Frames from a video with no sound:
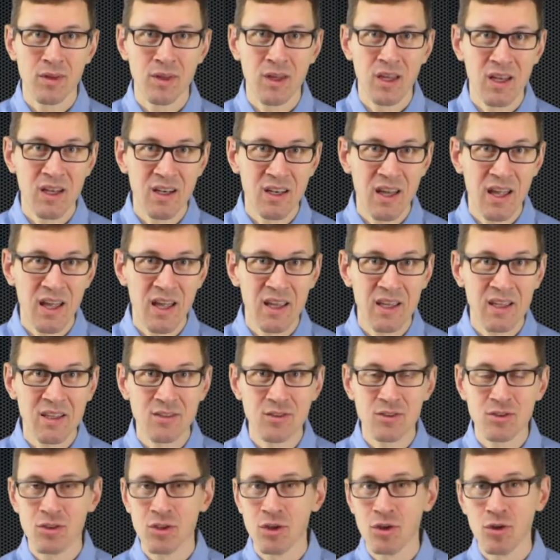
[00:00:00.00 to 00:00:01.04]
10
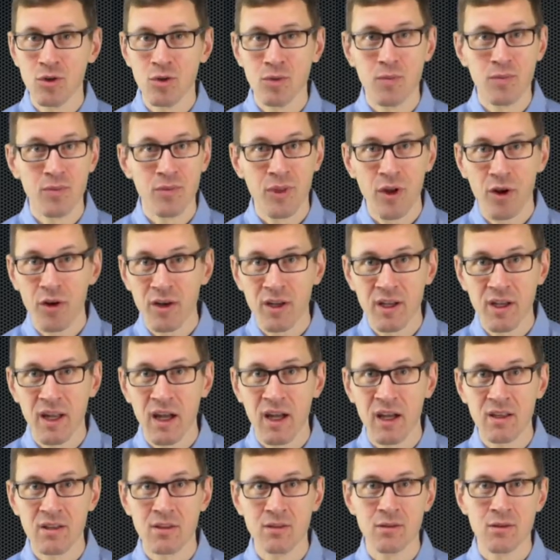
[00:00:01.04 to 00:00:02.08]
days to 30
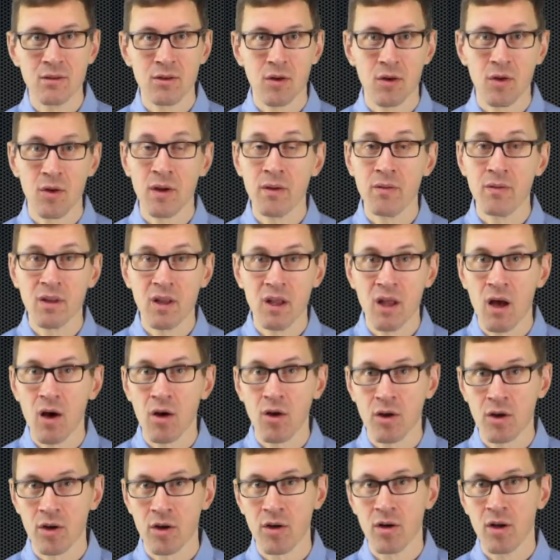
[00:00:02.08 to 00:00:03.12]
days or even
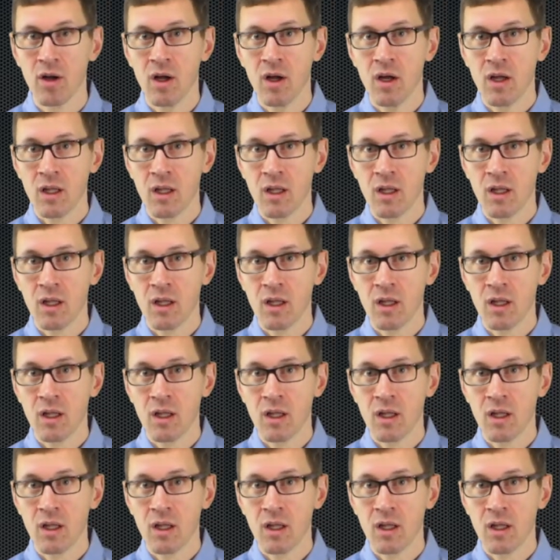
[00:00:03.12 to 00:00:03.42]
longer,